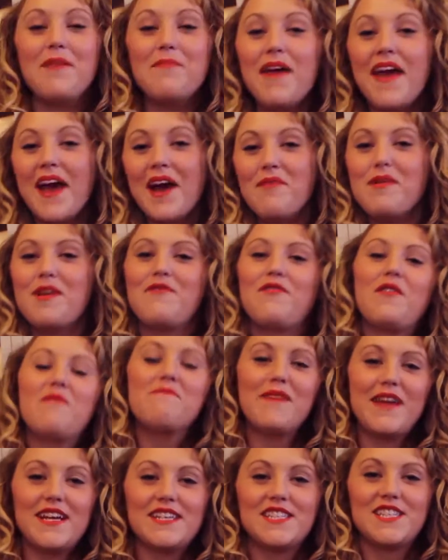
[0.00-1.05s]
I'm Abby from
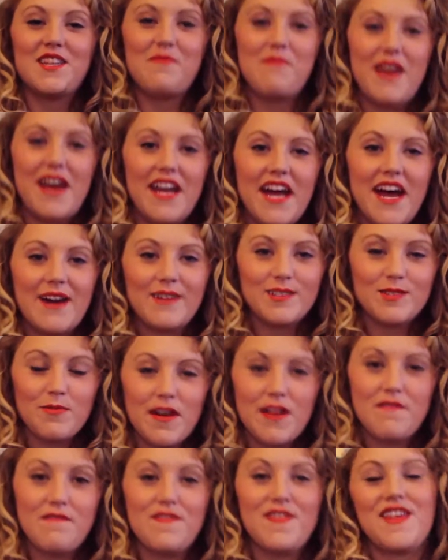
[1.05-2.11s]
Thanks and the Bad Housewife.